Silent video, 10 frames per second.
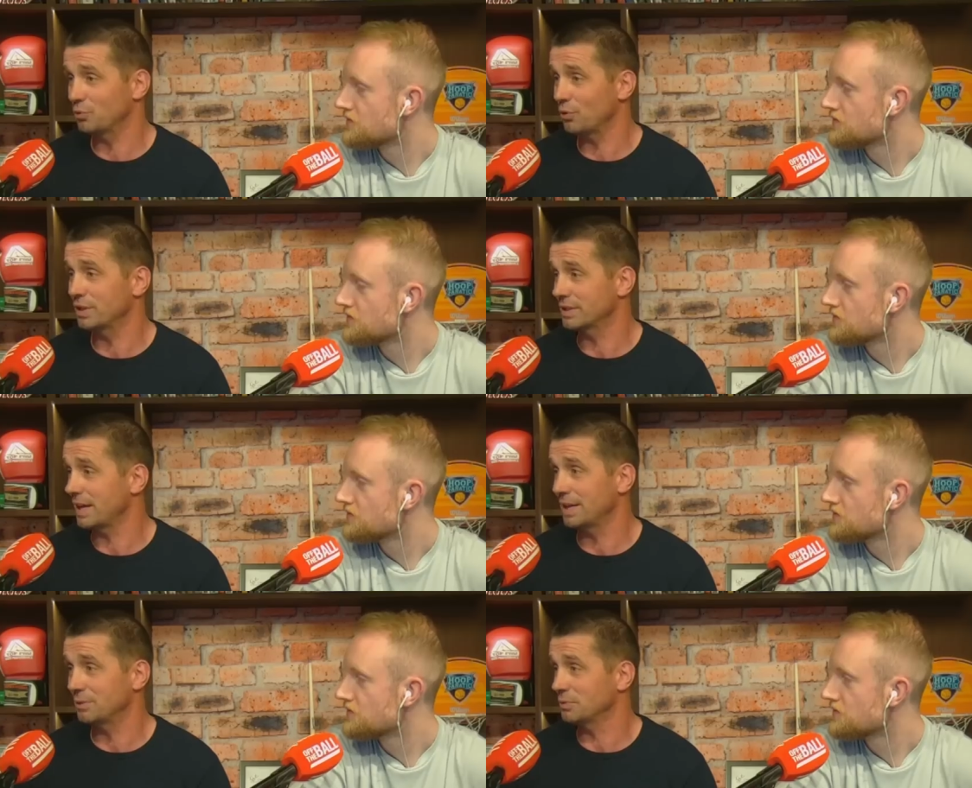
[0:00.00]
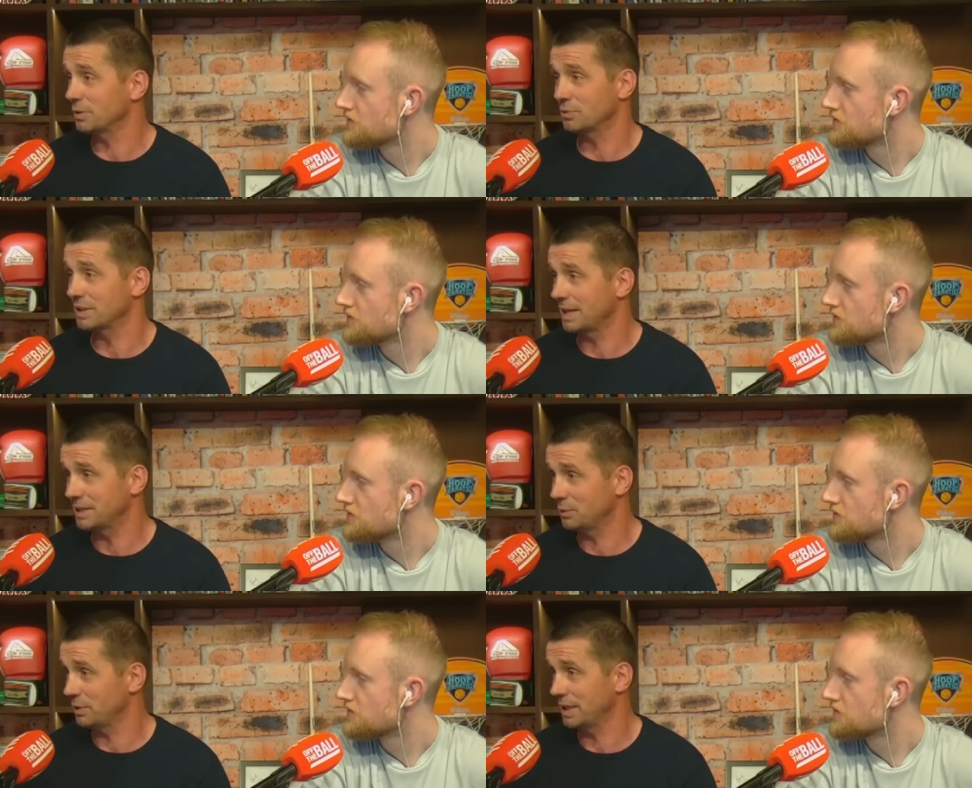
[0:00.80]
Speaker 1: Rory Scannell was
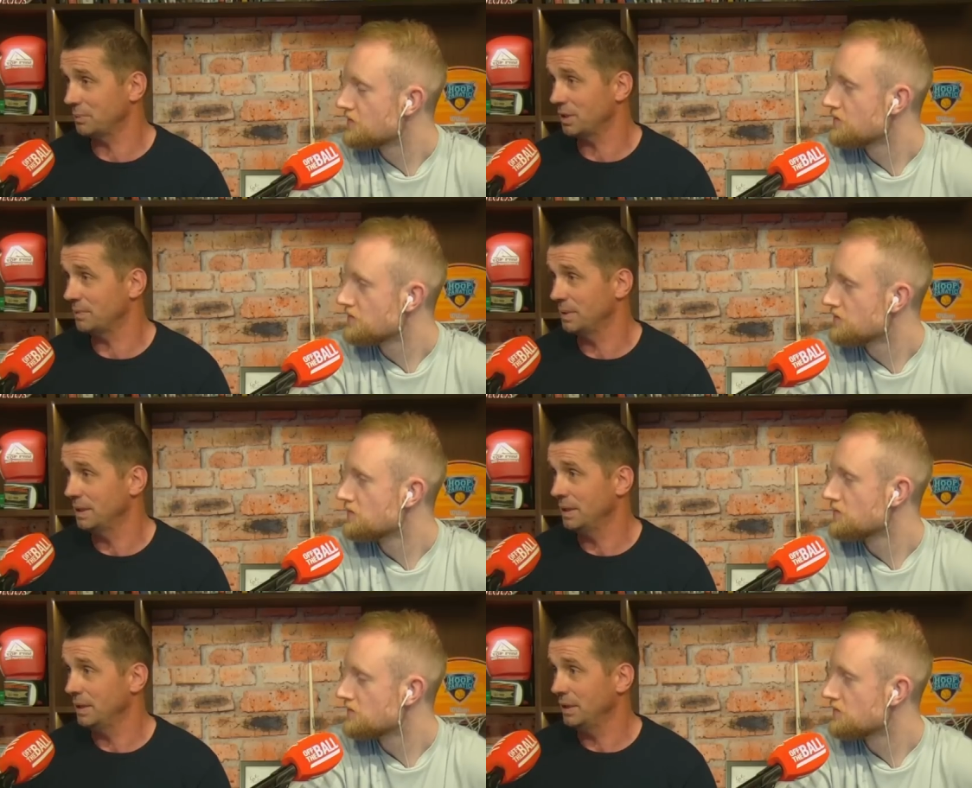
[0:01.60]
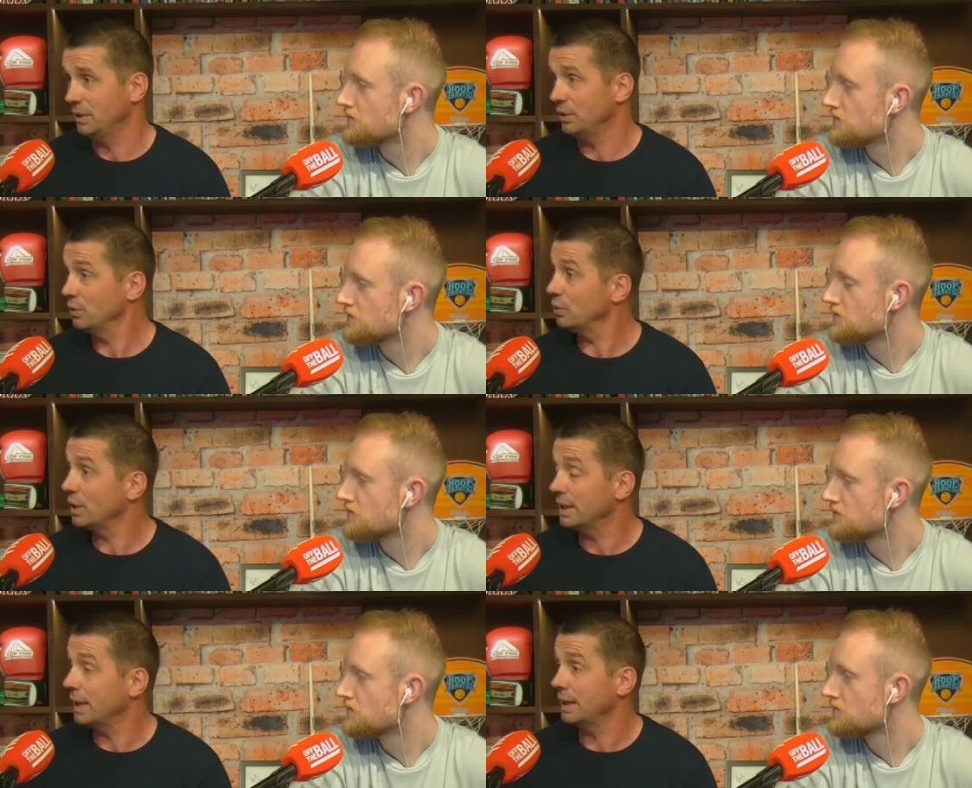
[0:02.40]
outstanding when he came on, you know,
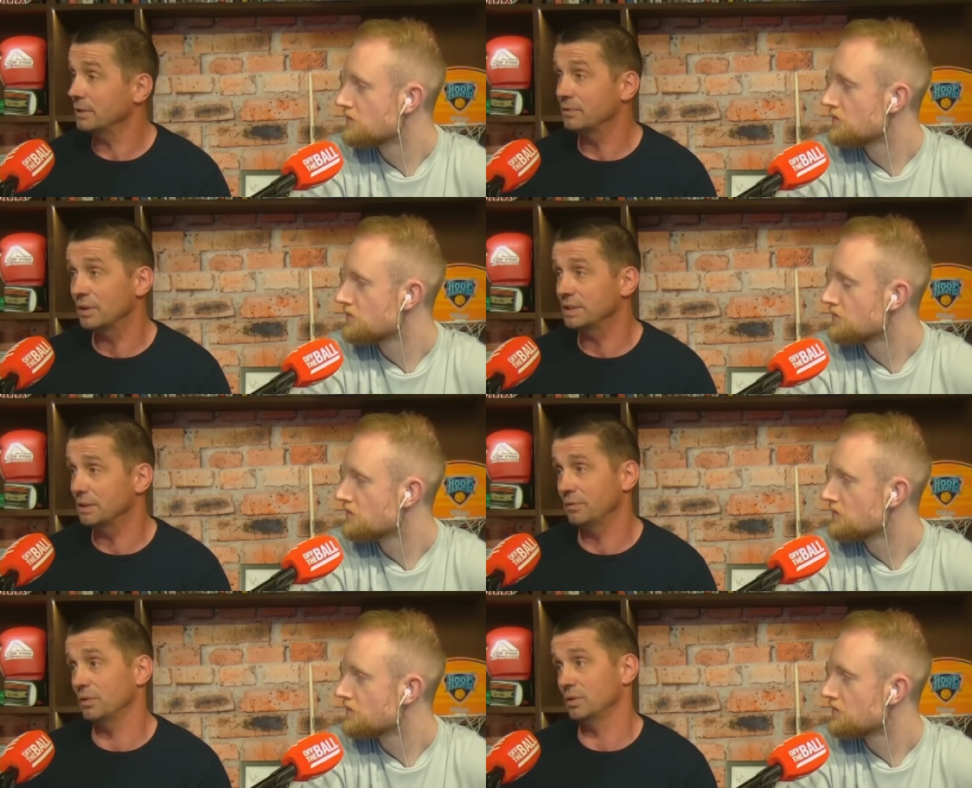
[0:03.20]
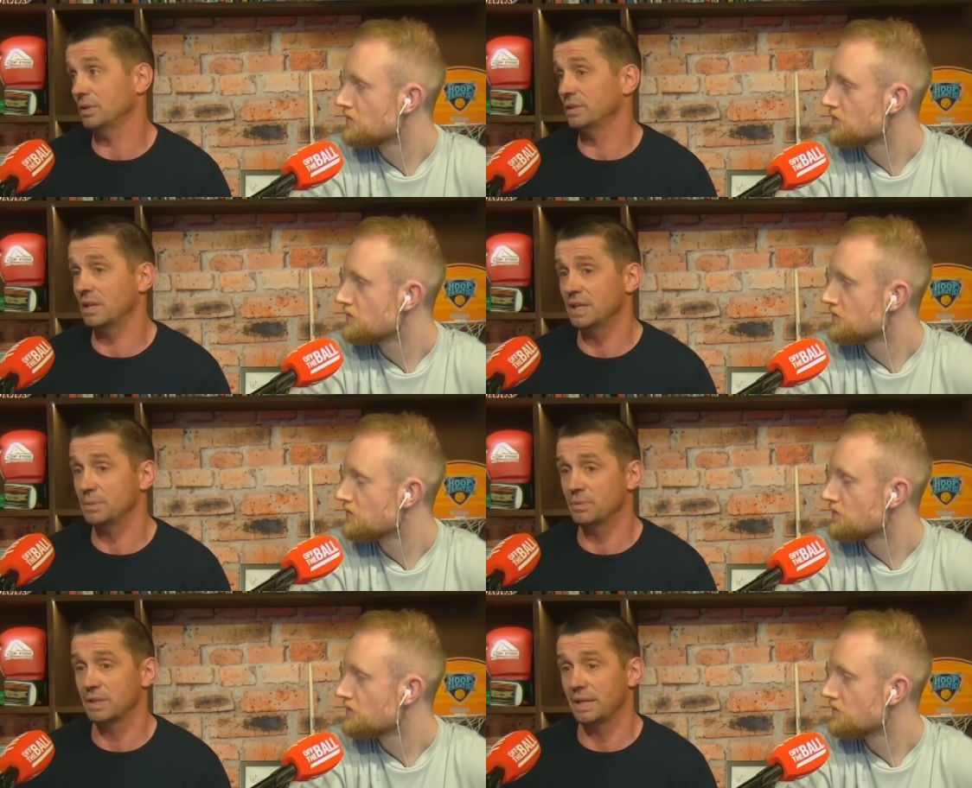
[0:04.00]
and it's very difficult at
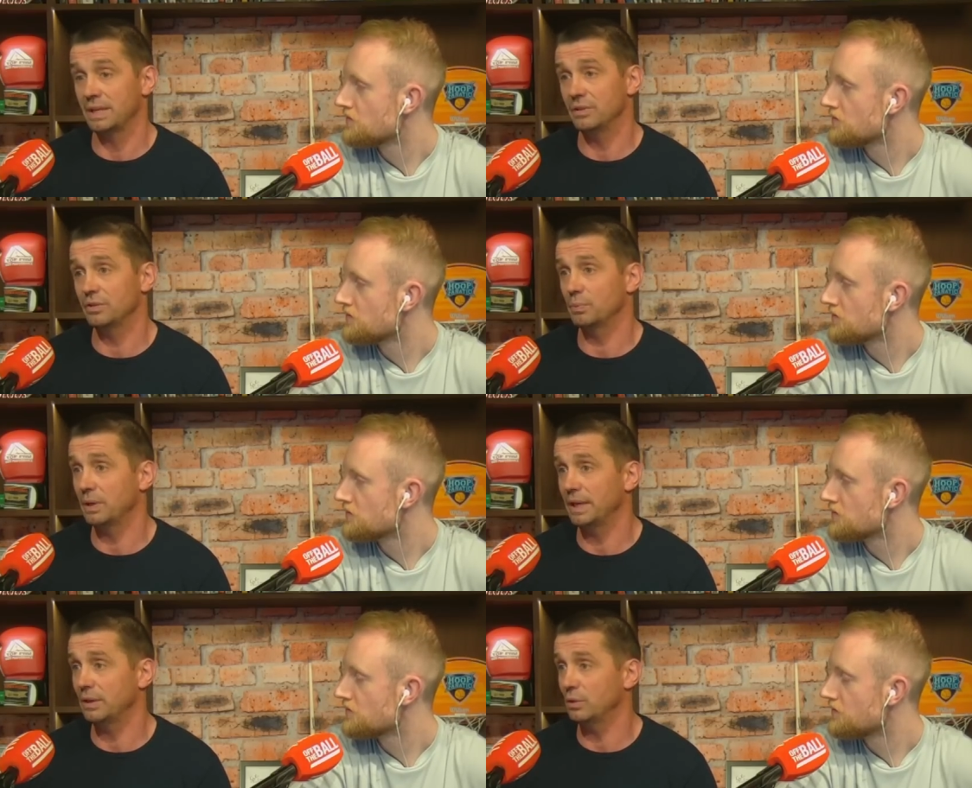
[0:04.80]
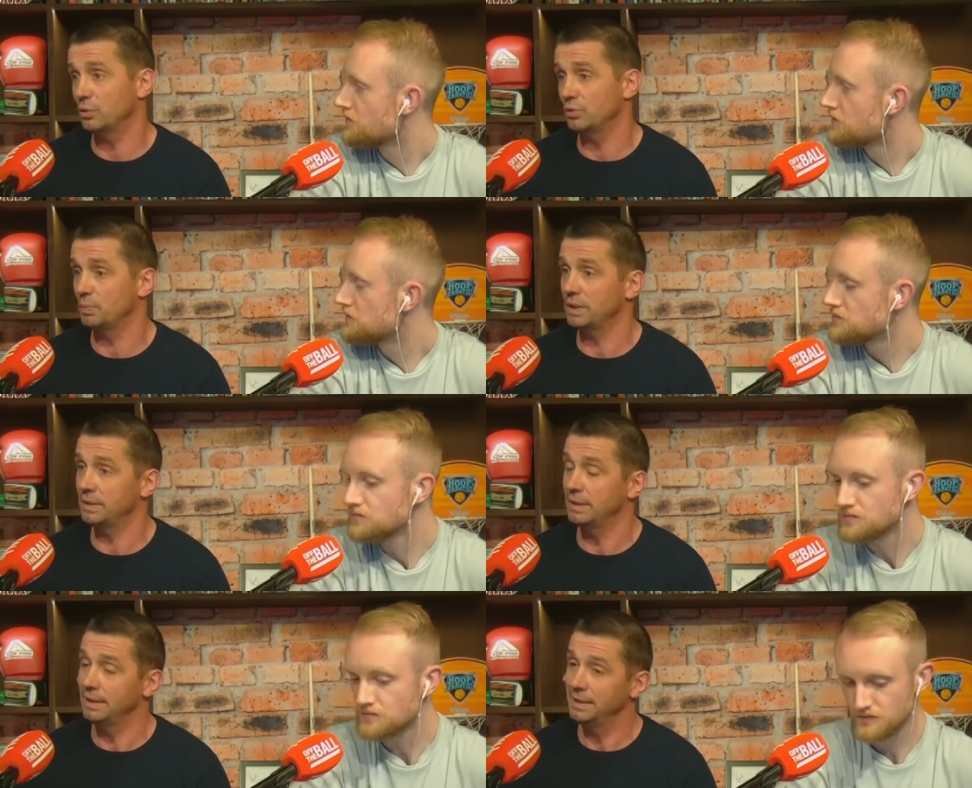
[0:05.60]
times. And here's a player who's been